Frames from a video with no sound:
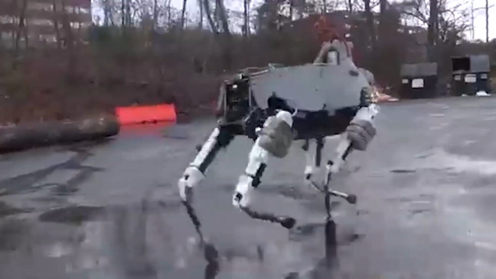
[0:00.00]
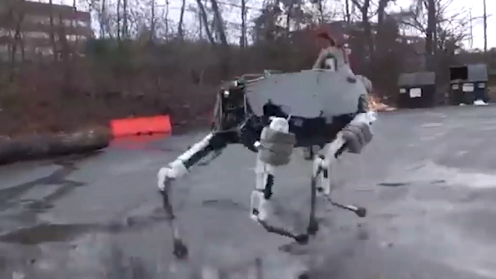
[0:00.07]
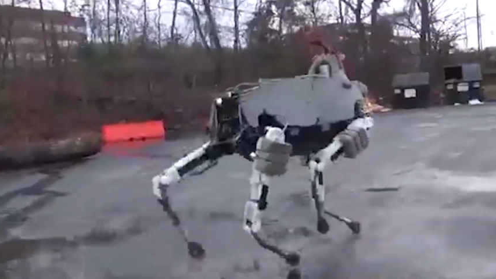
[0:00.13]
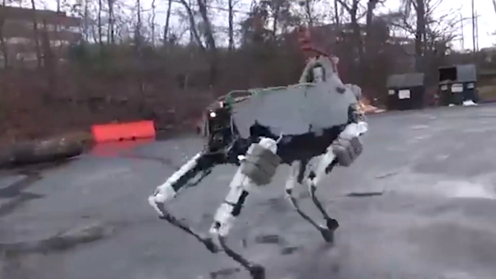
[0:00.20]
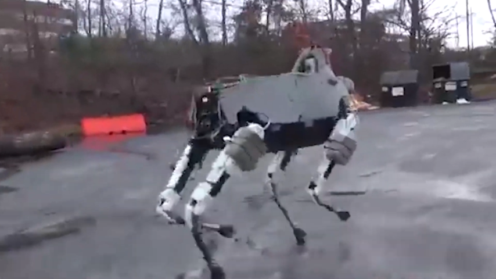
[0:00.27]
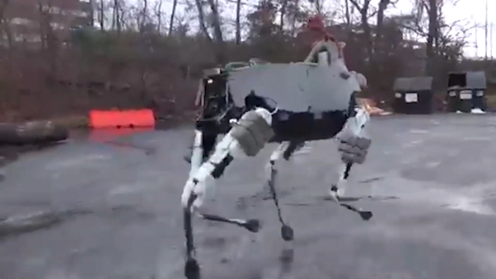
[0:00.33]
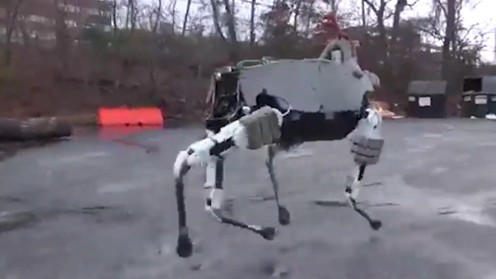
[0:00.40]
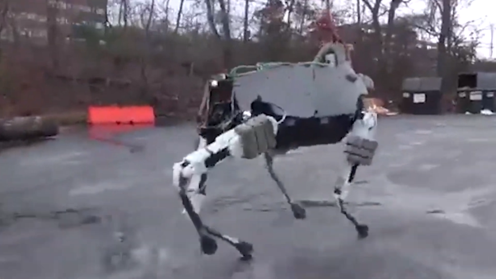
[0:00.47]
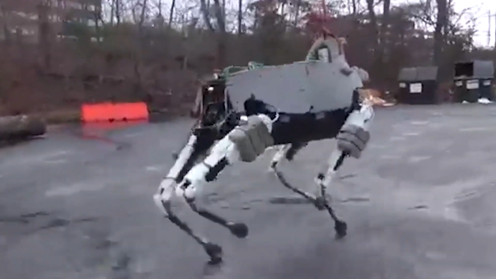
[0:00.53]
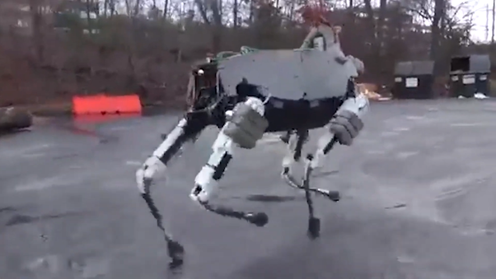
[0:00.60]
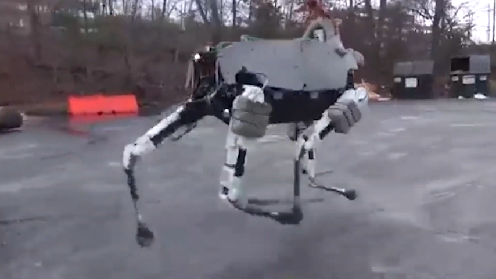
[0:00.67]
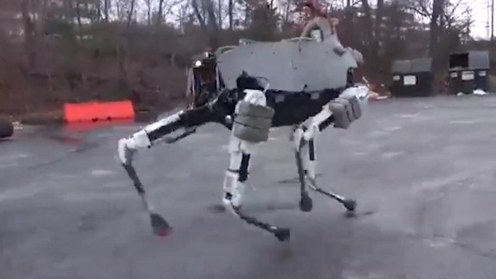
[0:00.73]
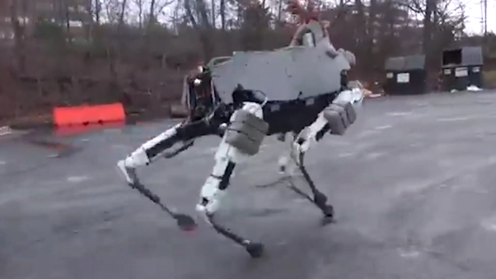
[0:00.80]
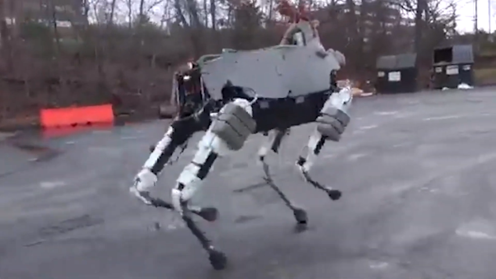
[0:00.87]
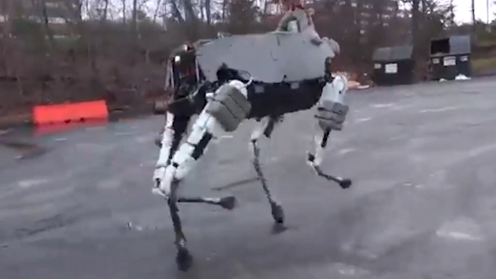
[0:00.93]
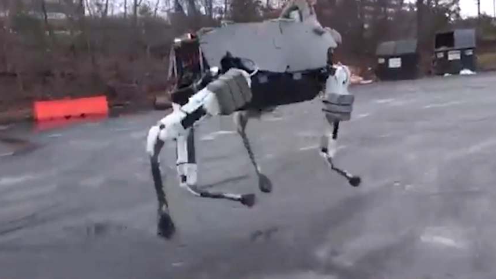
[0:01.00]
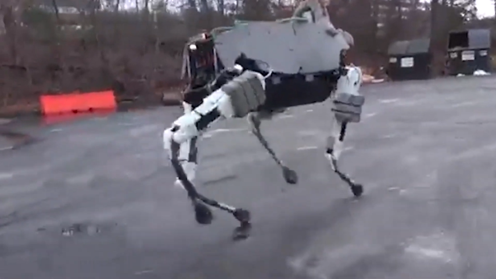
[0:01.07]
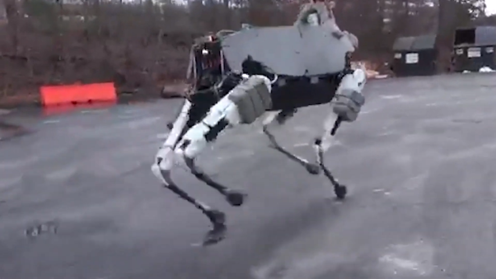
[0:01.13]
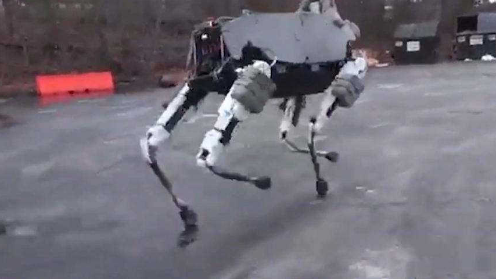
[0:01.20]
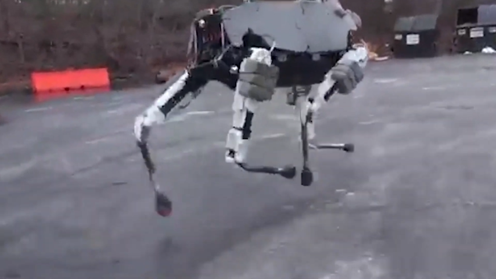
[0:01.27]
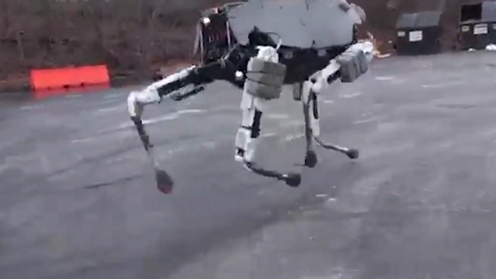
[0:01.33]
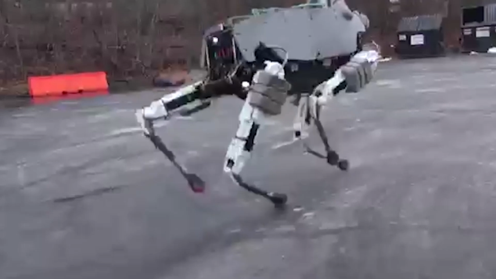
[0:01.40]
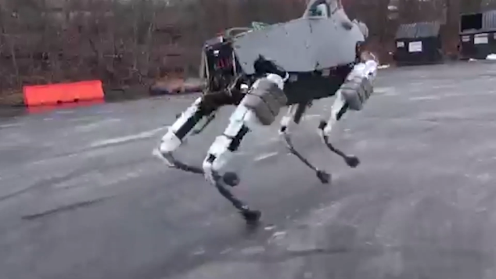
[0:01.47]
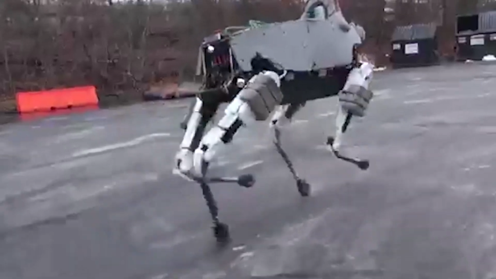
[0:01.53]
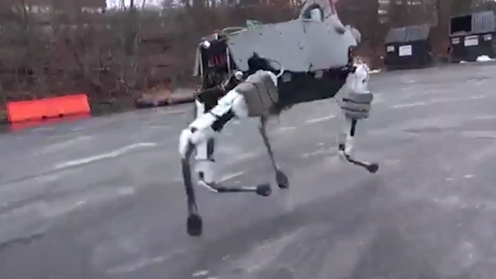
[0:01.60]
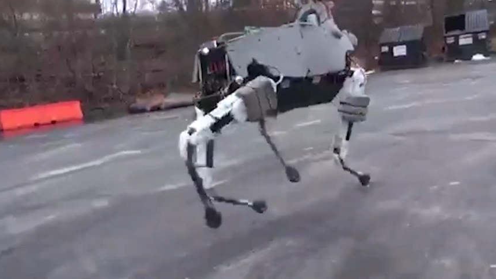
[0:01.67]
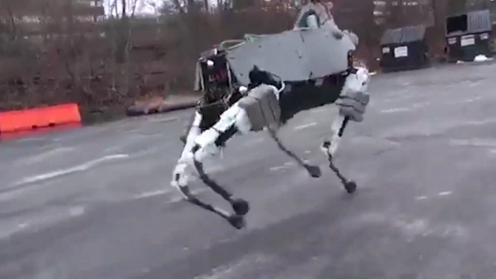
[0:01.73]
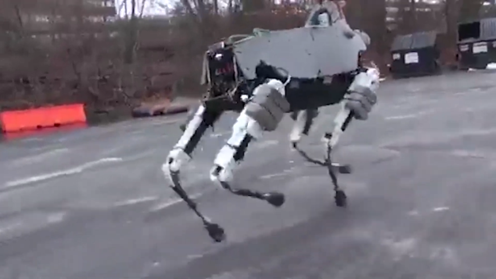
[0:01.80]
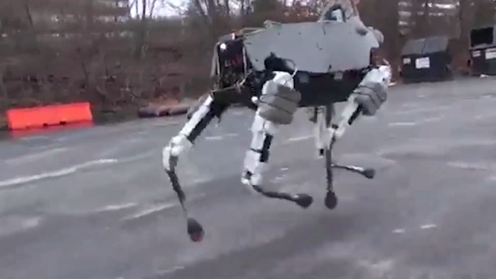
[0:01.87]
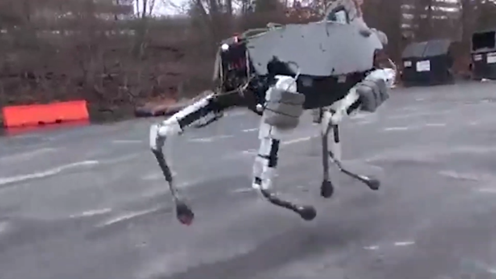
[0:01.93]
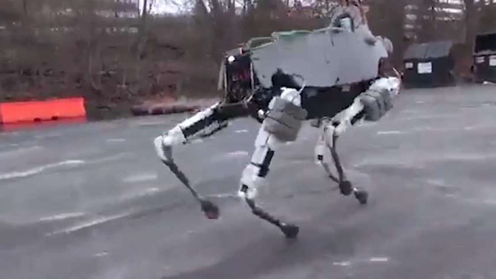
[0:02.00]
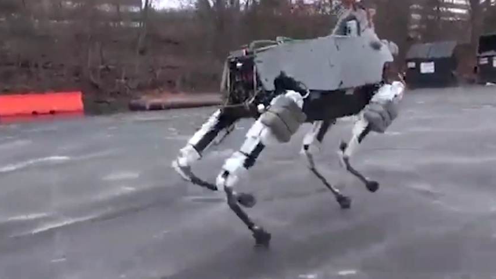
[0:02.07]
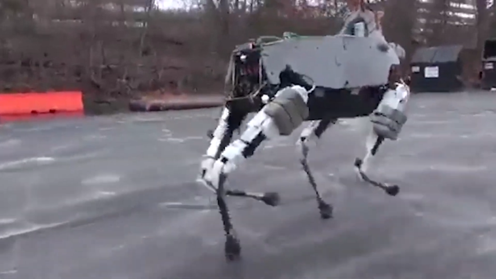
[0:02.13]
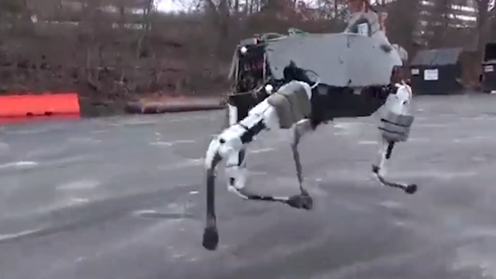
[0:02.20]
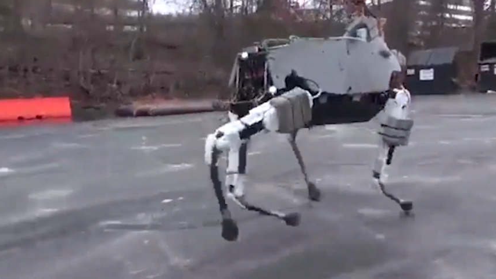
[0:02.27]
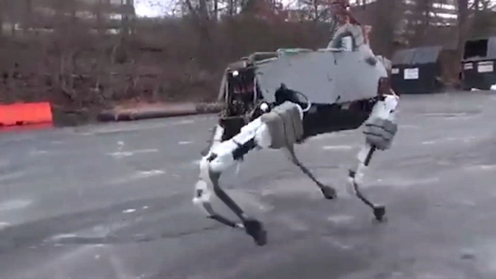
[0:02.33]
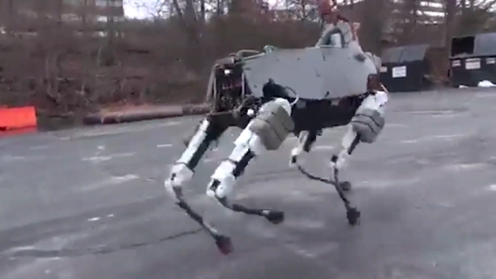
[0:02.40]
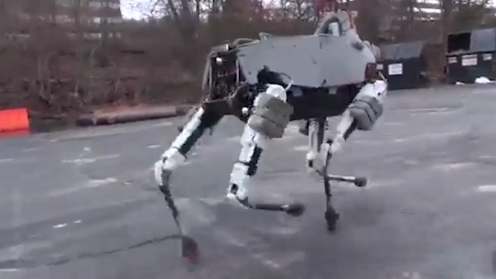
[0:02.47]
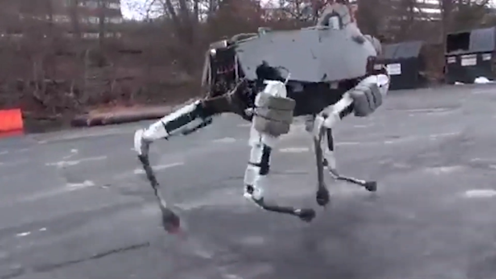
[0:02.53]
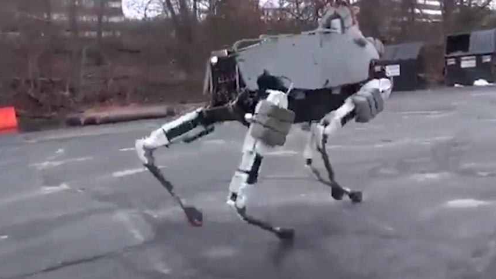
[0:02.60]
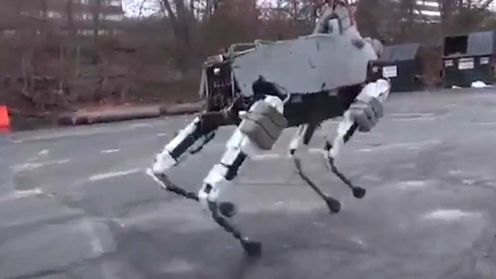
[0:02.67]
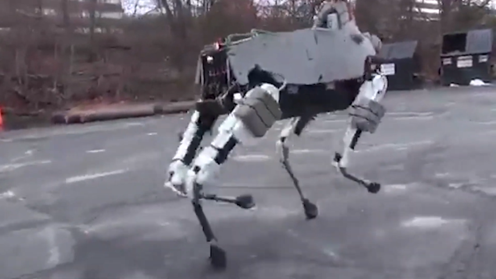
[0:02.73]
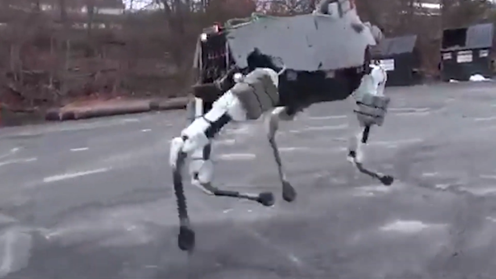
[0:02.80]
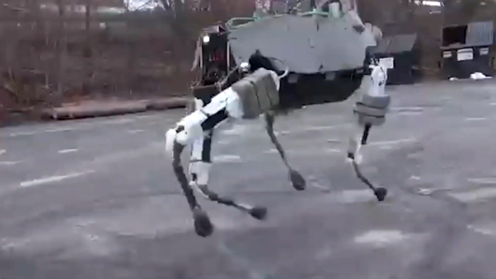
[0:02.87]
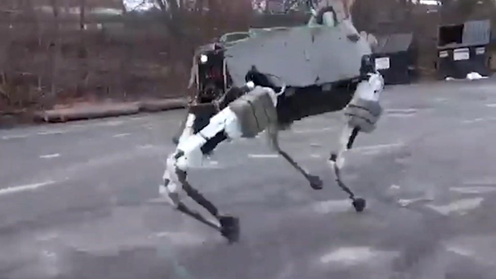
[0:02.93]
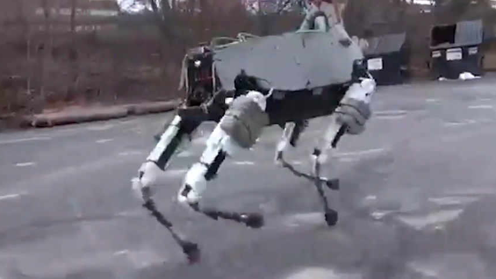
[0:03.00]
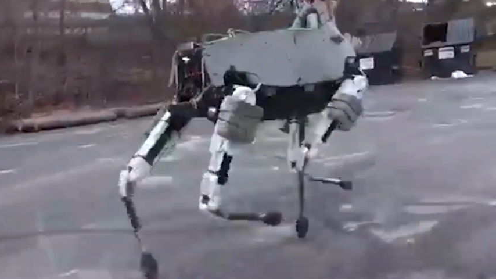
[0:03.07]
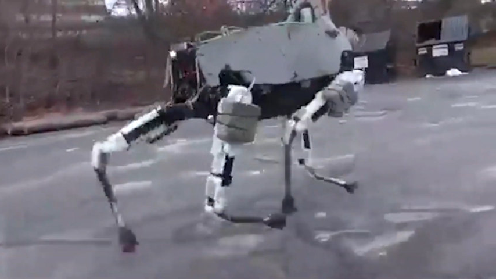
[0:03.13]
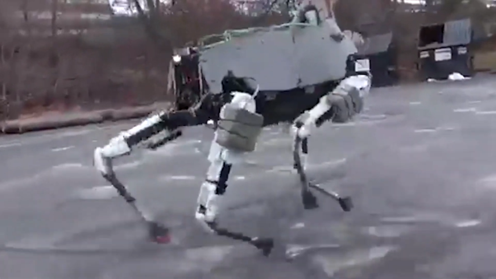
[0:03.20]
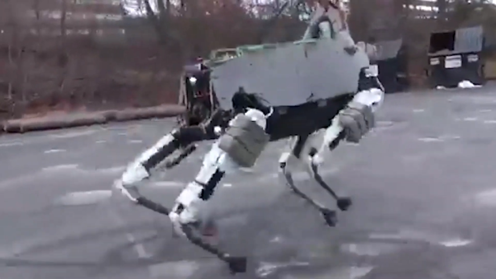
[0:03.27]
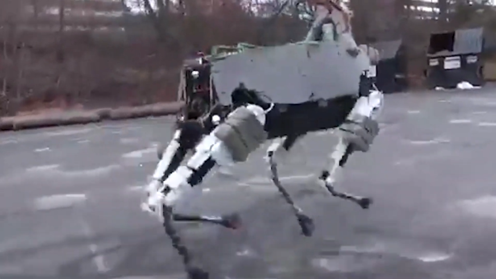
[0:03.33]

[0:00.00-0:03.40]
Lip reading: (no speaker visible)